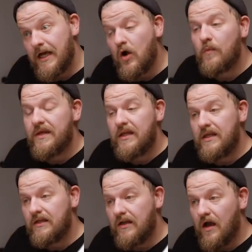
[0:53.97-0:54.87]

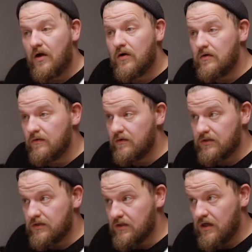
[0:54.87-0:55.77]
accompanying our
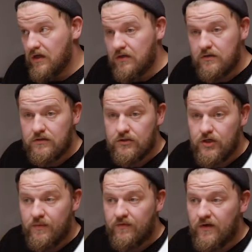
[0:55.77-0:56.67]
our
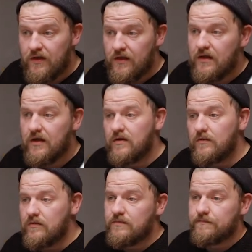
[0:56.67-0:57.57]
Shopify
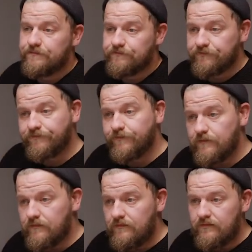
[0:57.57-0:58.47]
account.
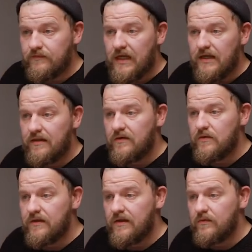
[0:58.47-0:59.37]
And the
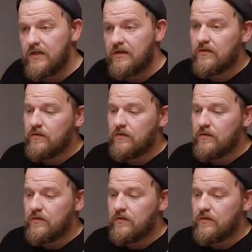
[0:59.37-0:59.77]
only thing we need to